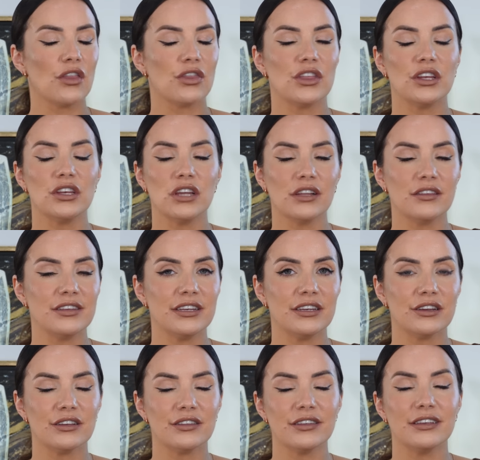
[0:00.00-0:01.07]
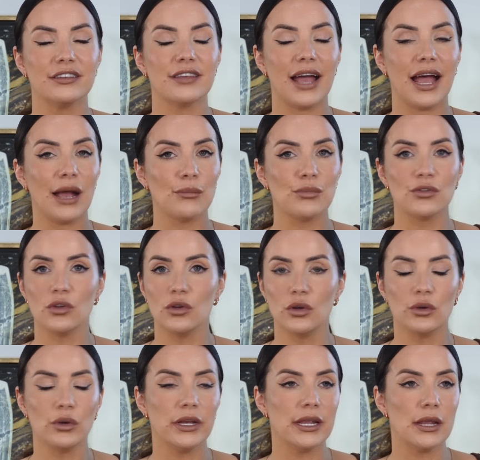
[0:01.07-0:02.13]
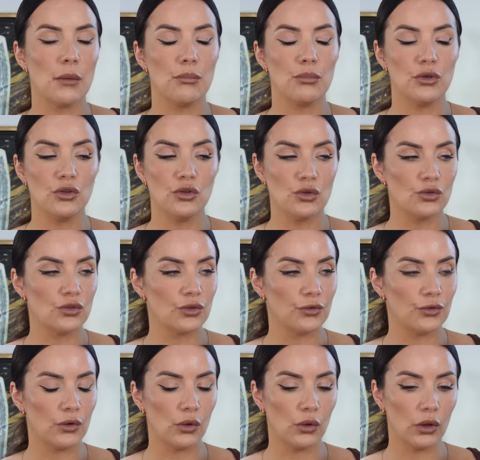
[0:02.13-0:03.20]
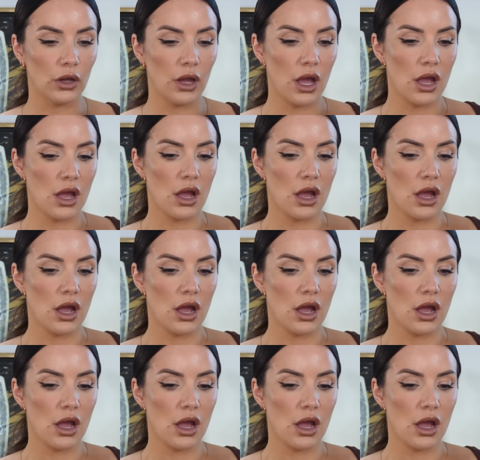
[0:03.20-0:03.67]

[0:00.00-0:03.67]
The nuttiness is absolutely beautiful.